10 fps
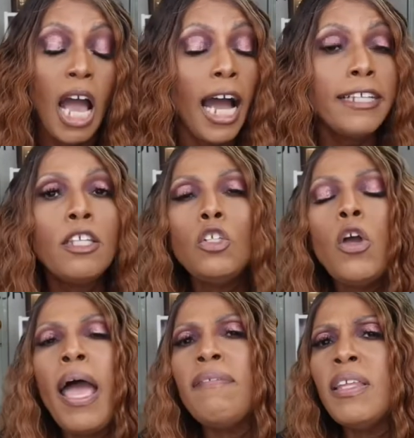Or do
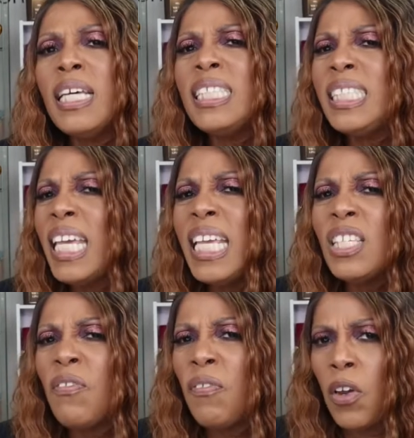you have the
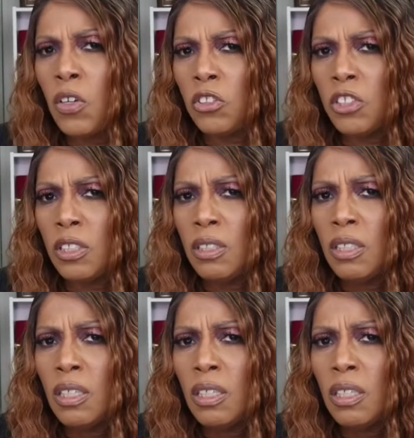intense version?